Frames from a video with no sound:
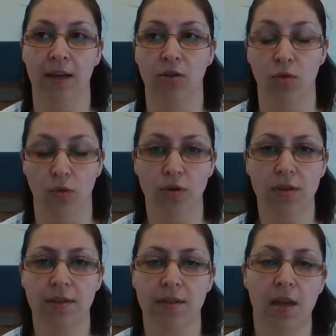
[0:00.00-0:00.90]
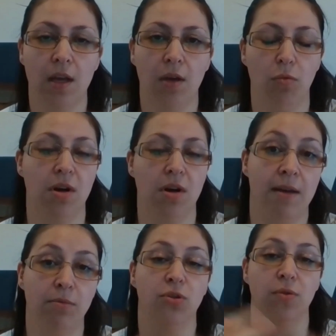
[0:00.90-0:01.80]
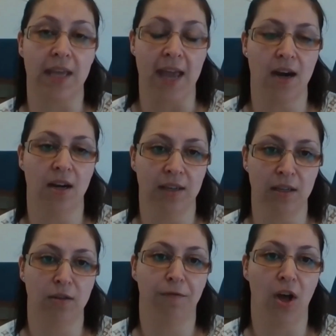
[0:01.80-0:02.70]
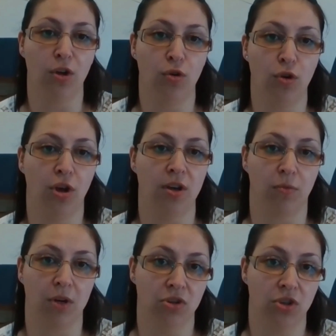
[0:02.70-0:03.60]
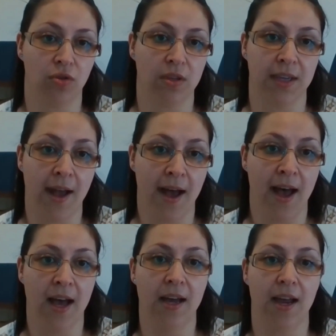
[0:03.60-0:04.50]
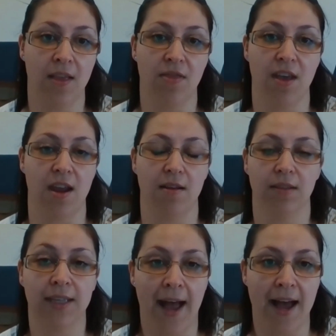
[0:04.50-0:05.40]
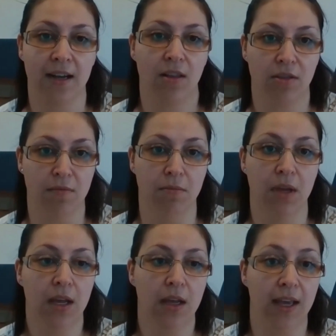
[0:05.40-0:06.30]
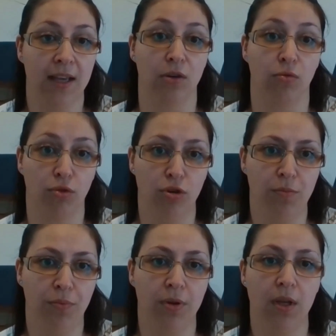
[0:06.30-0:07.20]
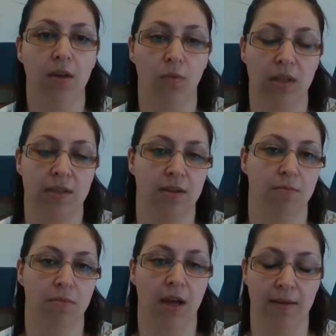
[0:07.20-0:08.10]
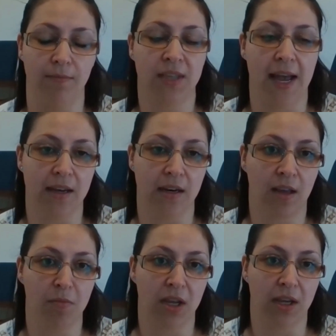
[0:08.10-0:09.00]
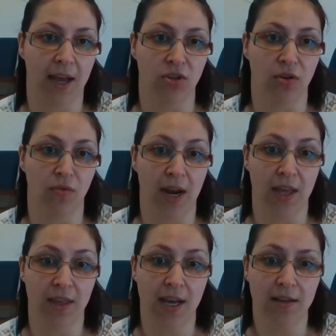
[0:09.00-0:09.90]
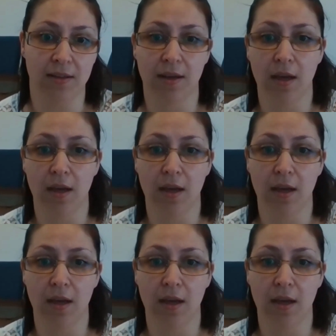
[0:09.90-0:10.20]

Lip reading: course, we were able to again identify who those registrants are and then target them as a group with some targeted communication around that.